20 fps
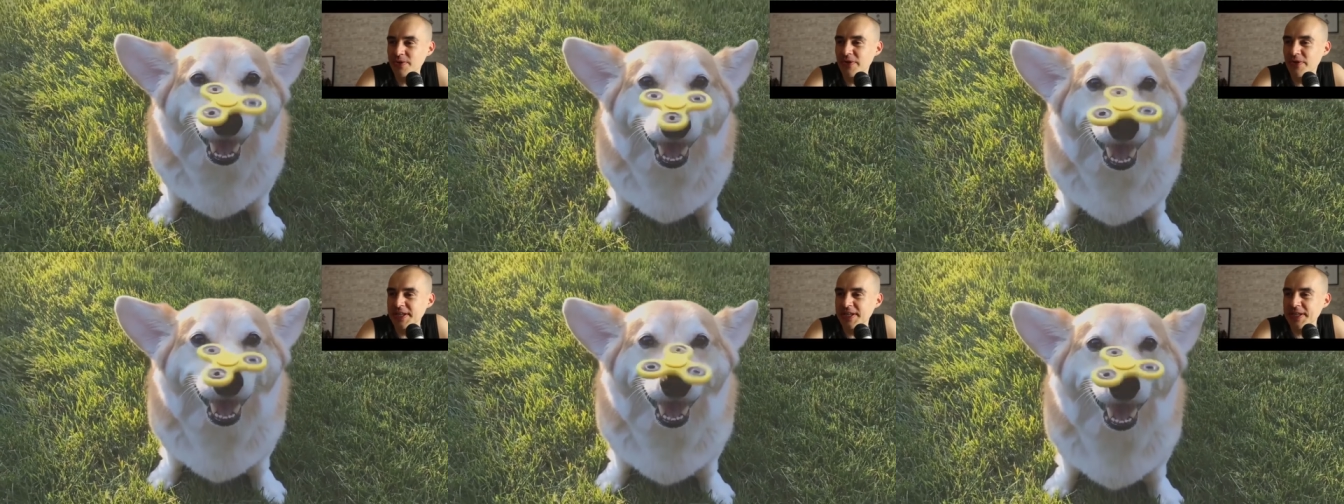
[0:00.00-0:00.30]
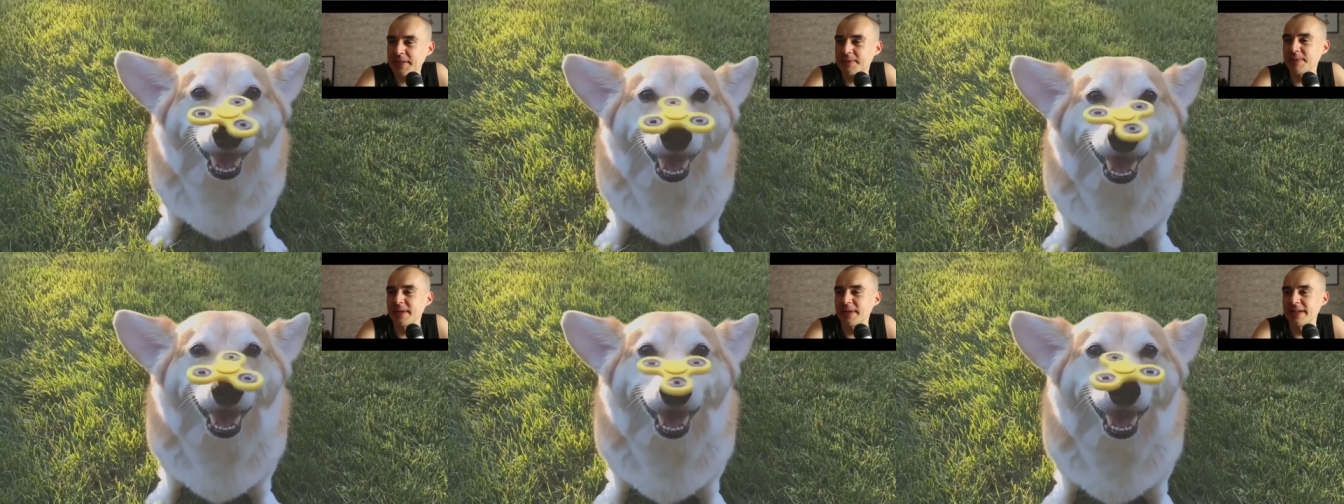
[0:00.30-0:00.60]
a
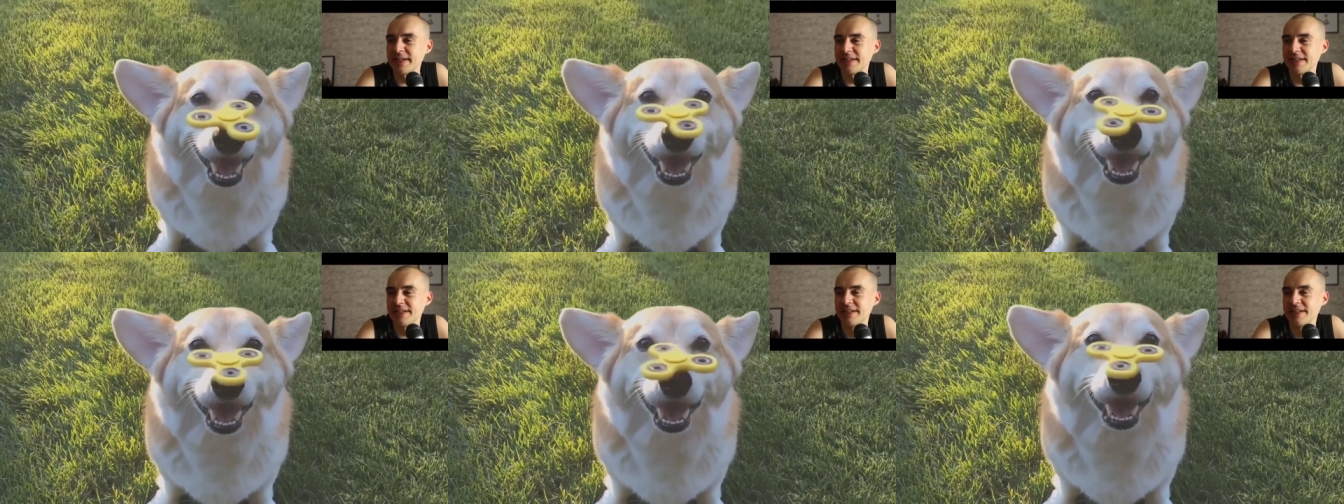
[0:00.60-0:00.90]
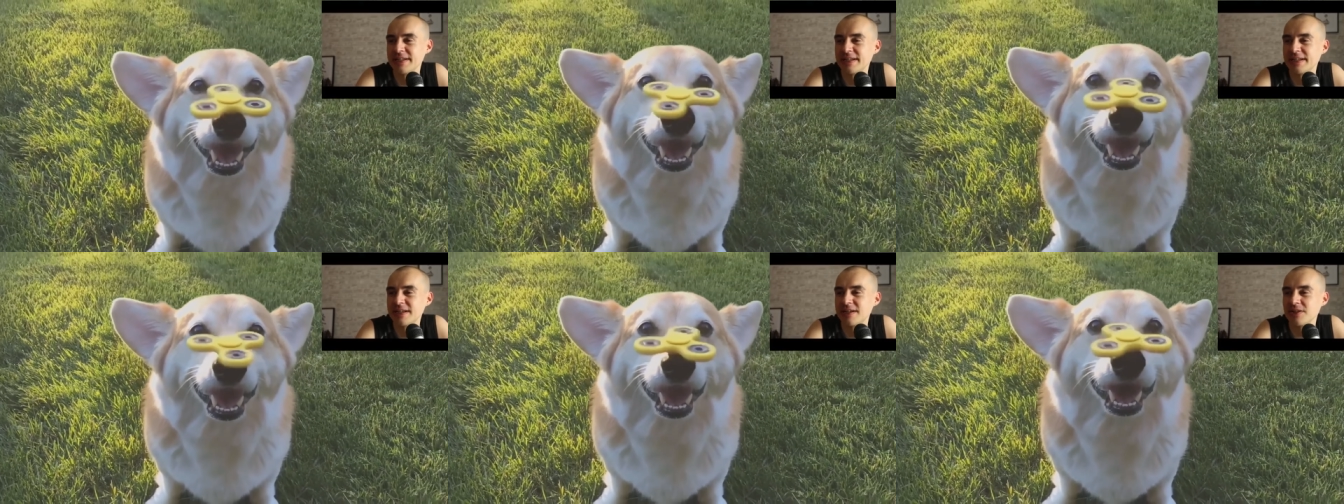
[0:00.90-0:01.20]
fidget spinner.
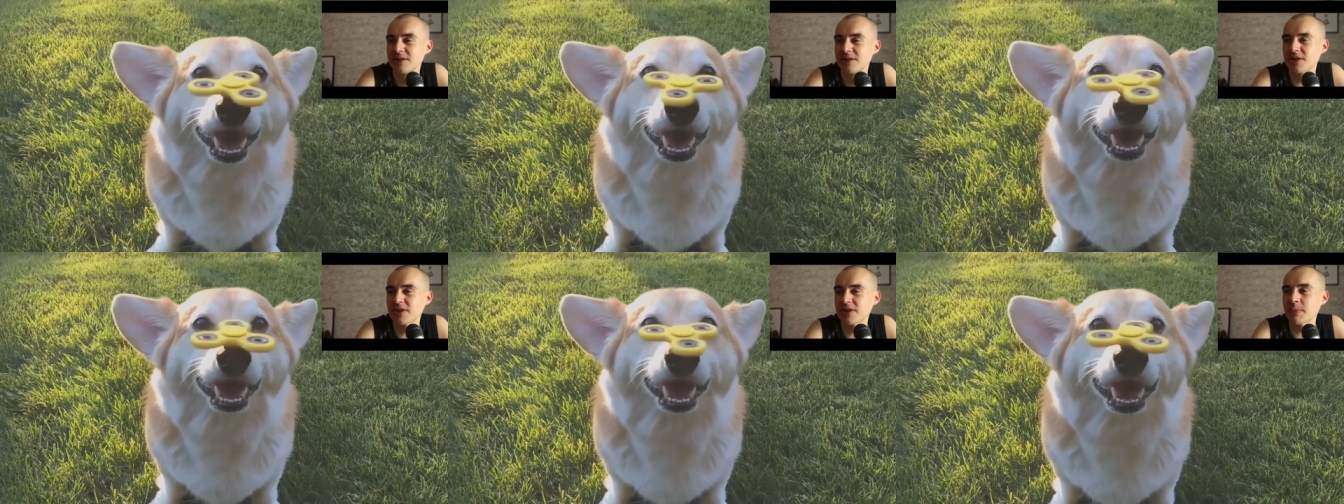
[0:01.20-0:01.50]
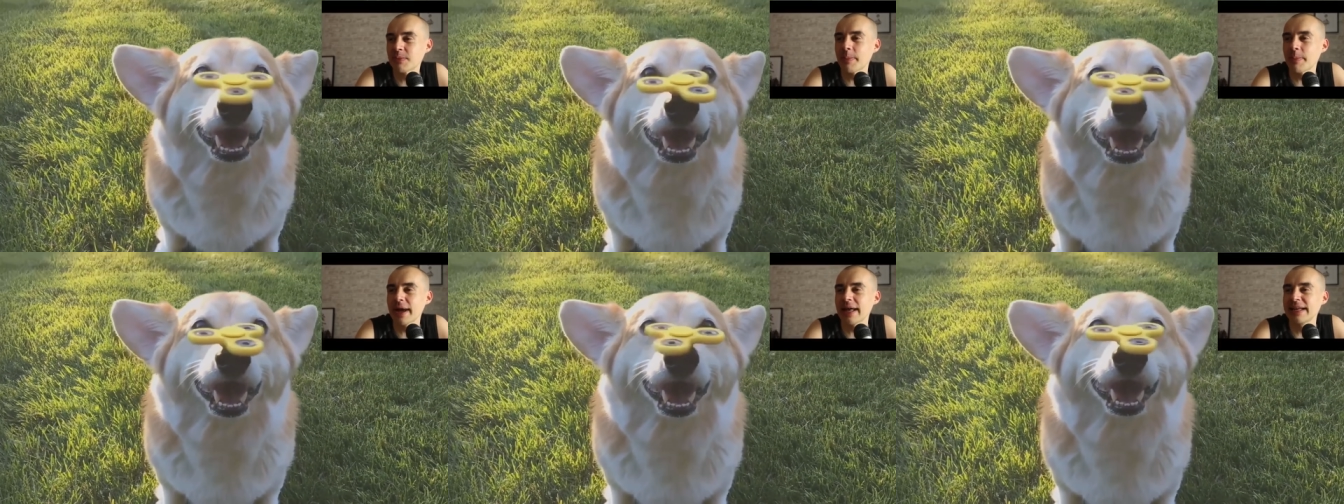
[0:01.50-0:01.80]
Look at
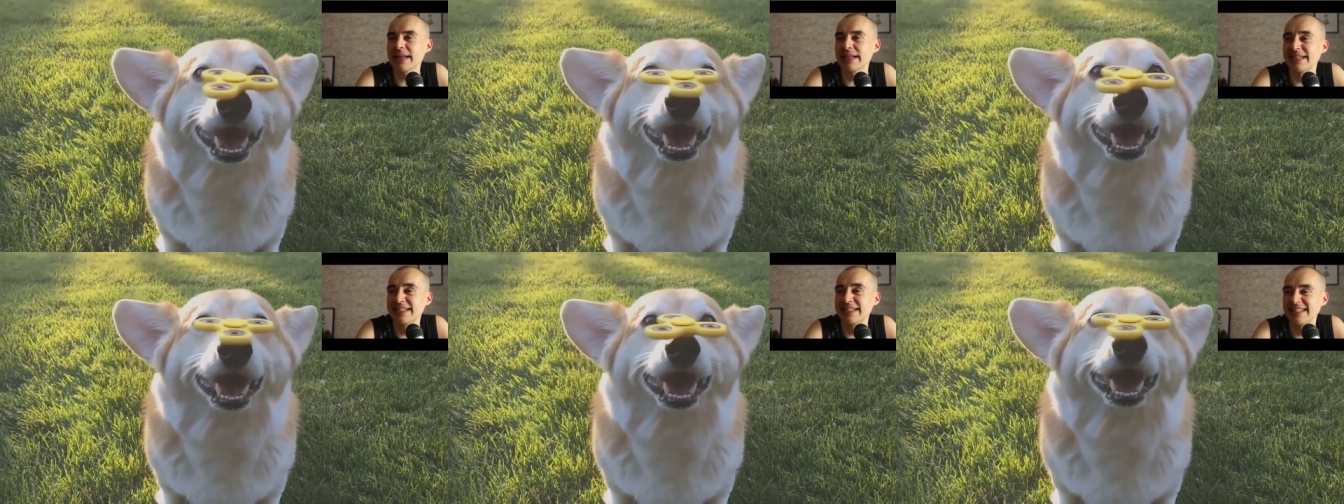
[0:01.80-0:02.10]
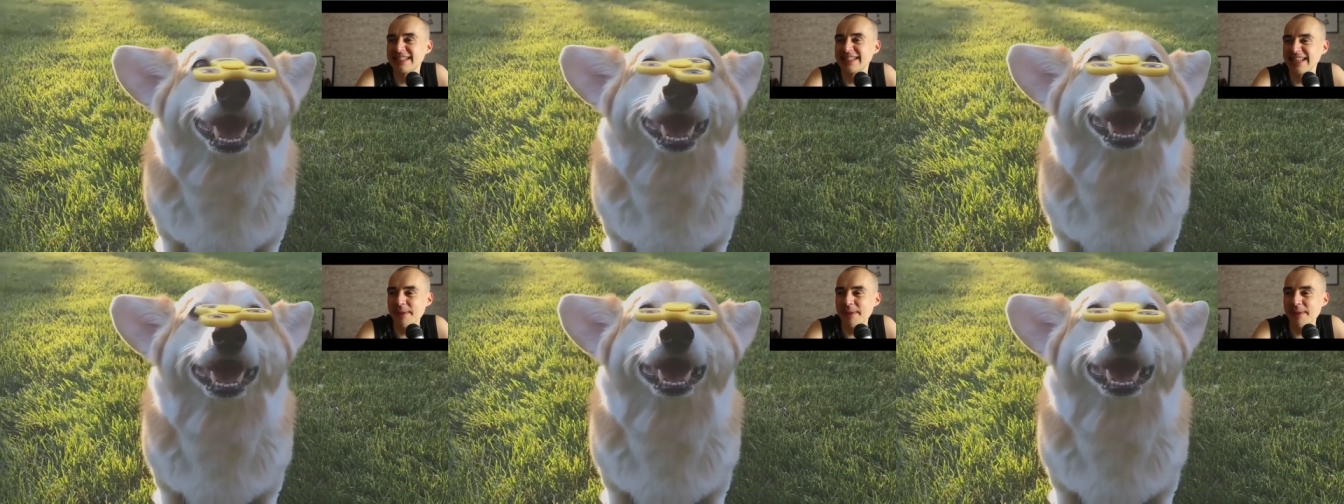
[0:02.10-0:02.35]
my balance.